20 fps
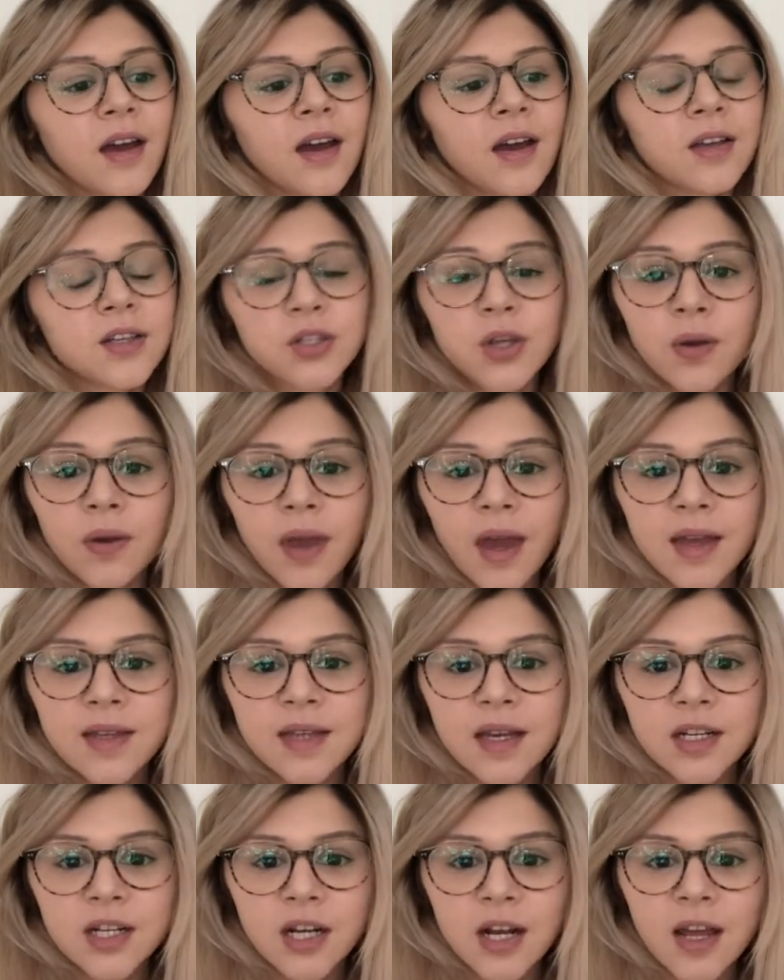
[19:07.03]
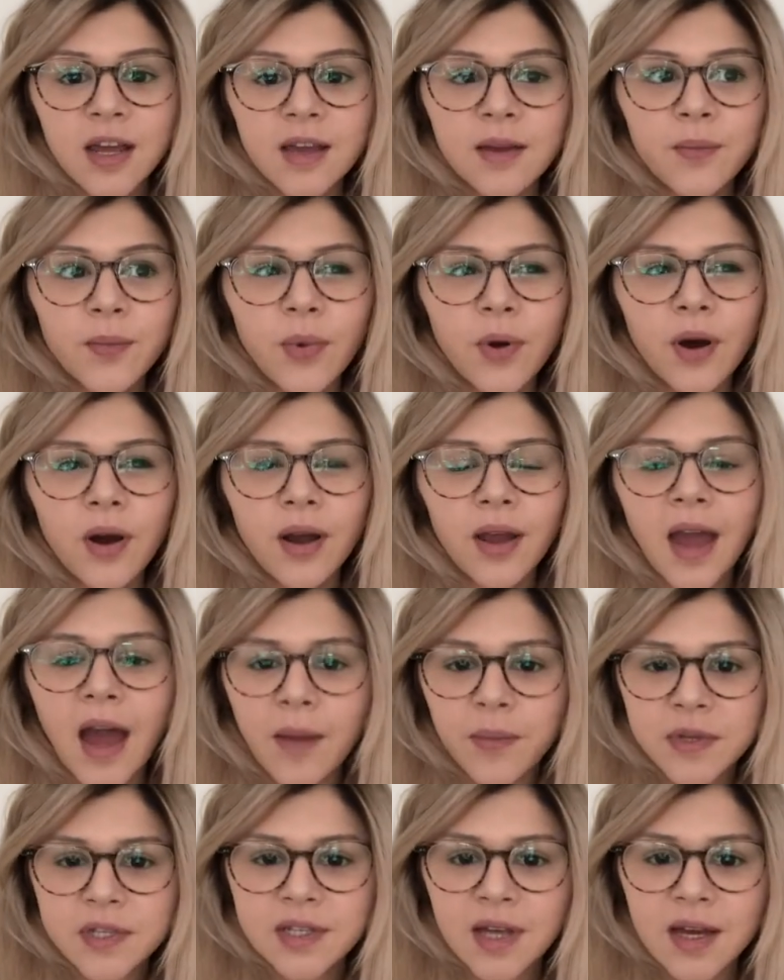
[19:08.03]
suitcase actually, but a
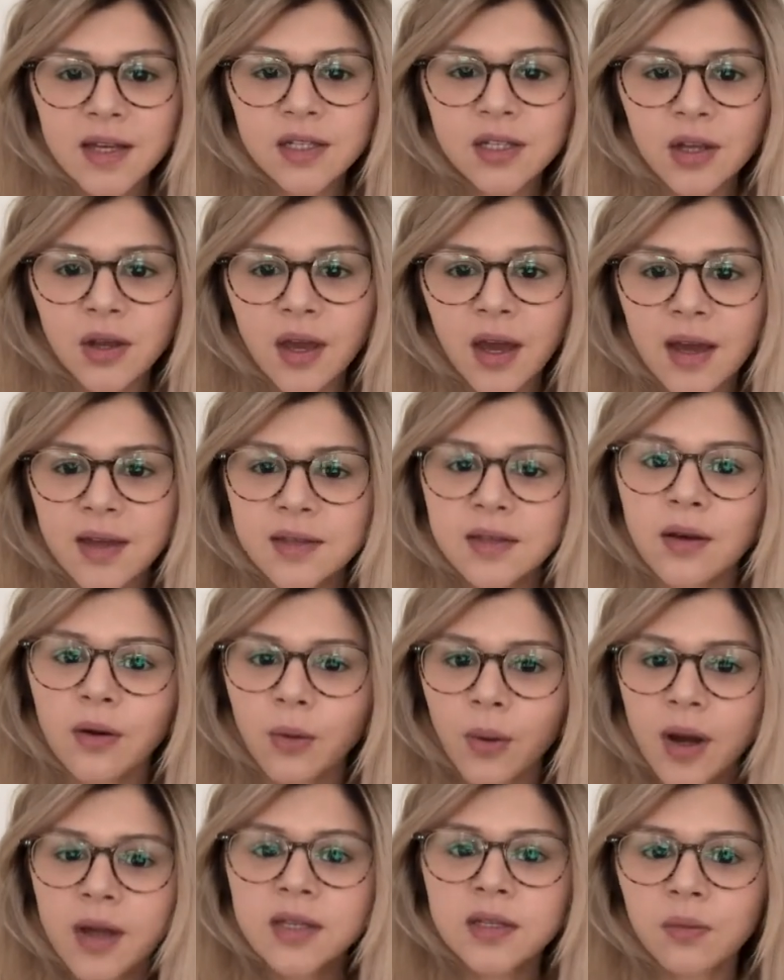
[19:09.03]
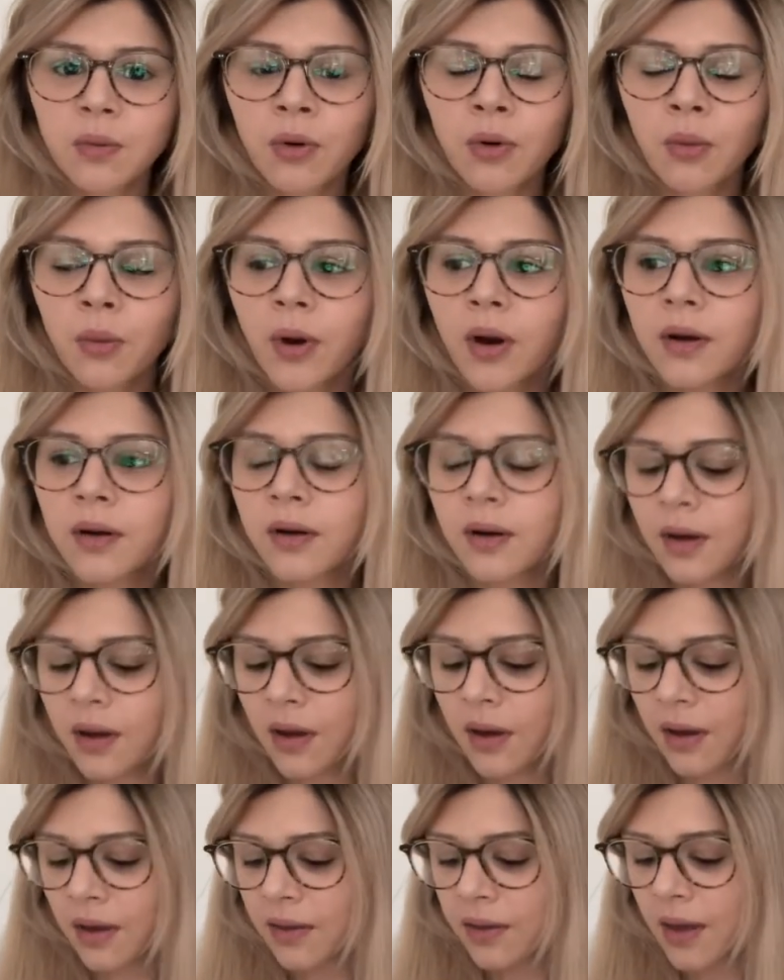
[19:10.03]
cabin size suitcase, so quite a small one,
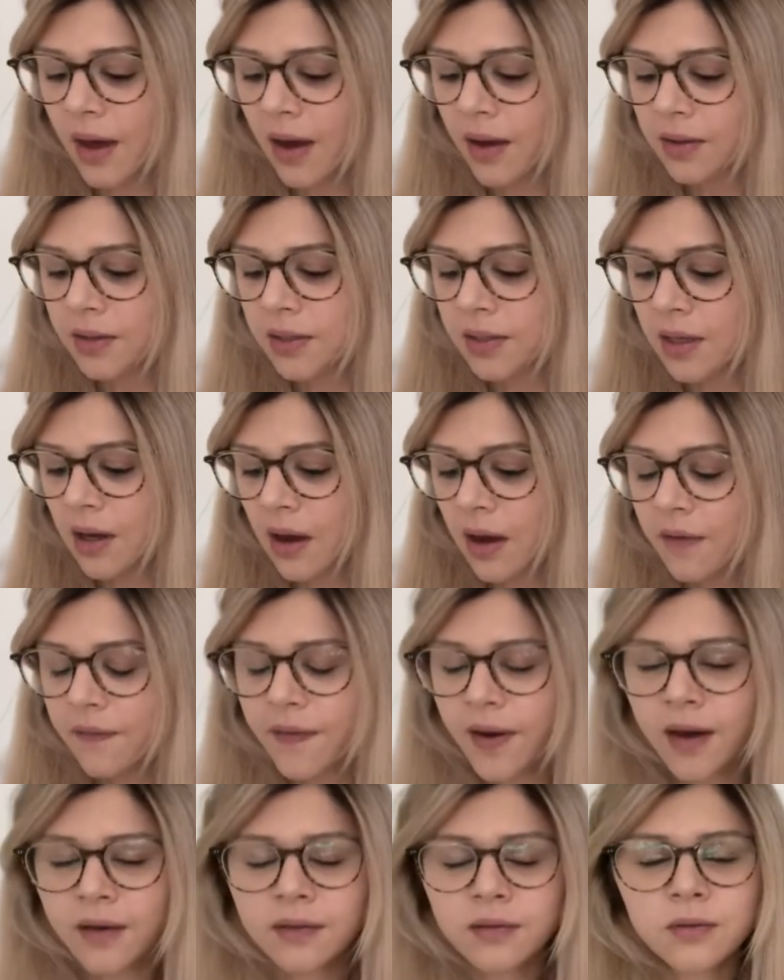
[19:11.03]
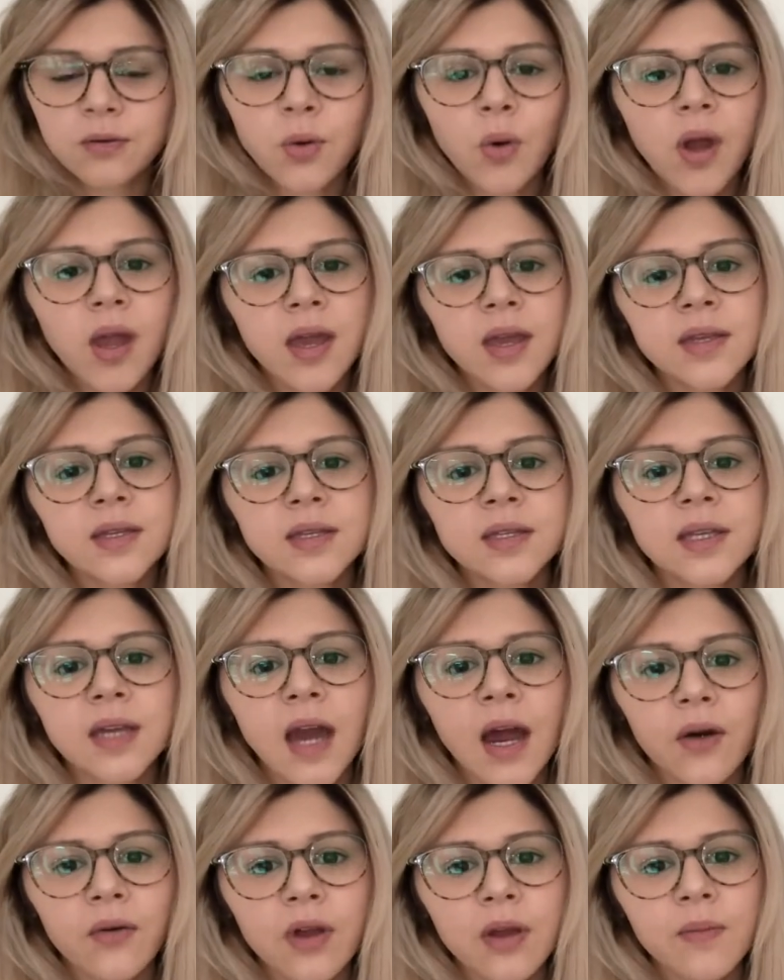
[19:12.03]
that I found that was quite easy to
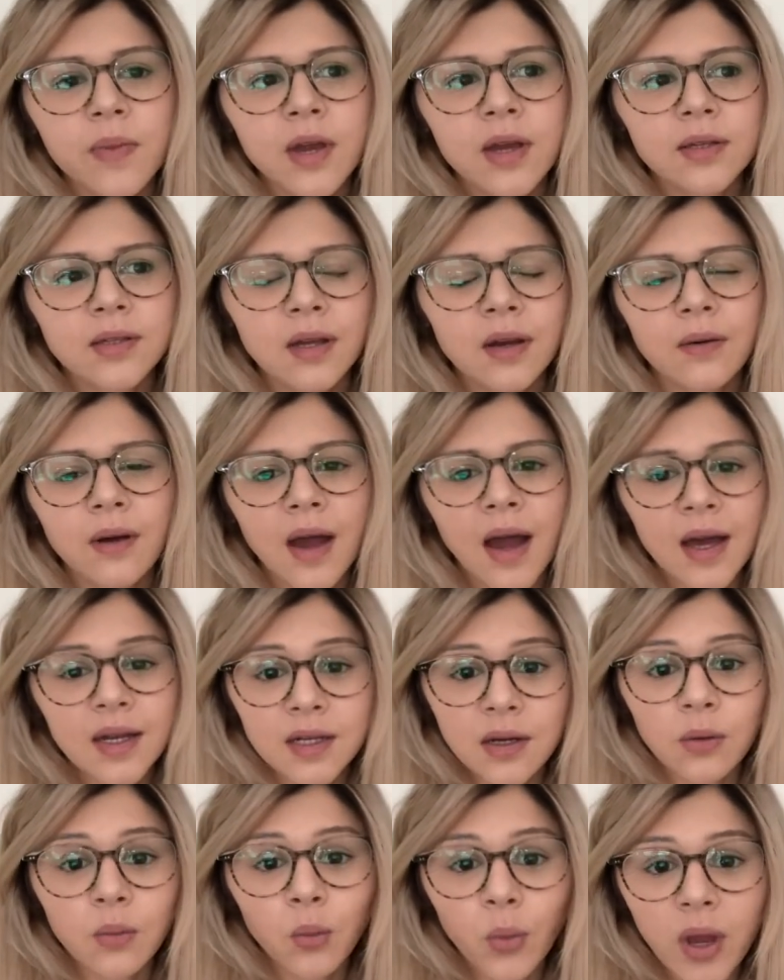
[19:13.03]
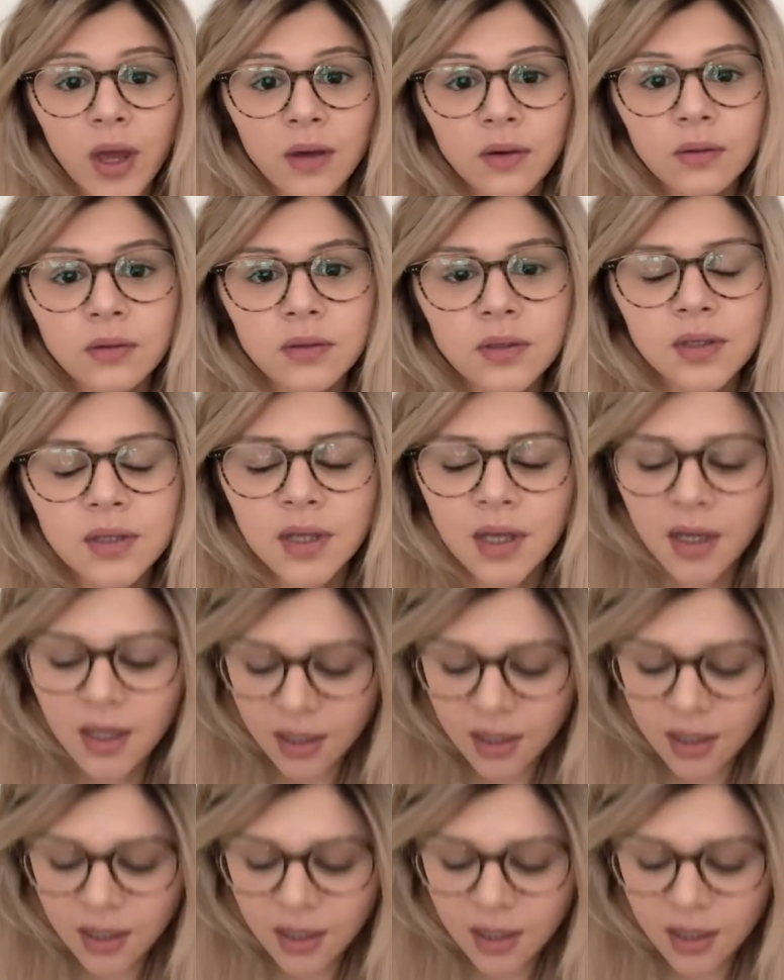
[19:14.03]
carry because I had it on wheels.